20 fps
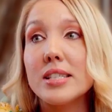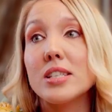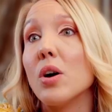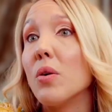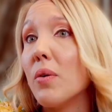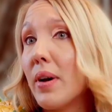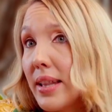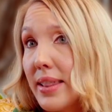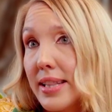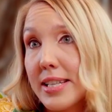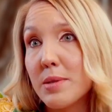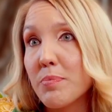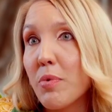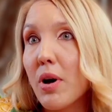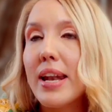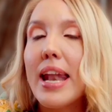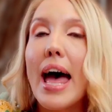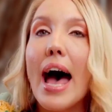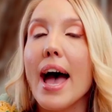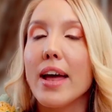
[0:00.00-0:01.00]
So at this
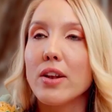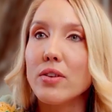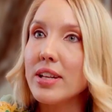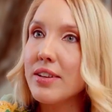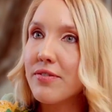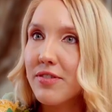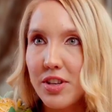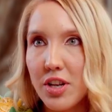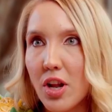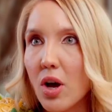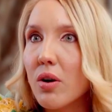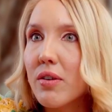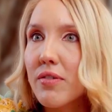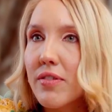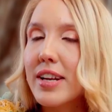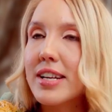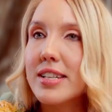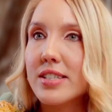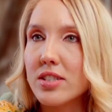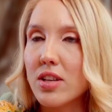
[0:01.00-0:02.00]
point, I don't even know if
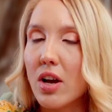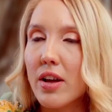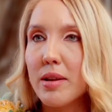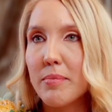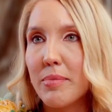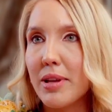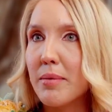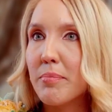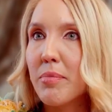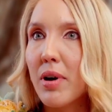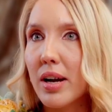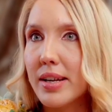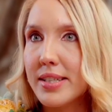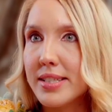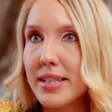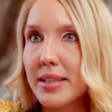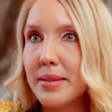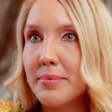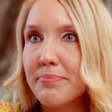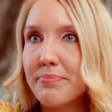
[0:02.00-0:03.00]
there's gonna be a
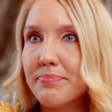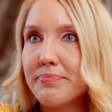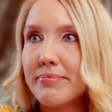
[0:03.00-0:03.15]
party.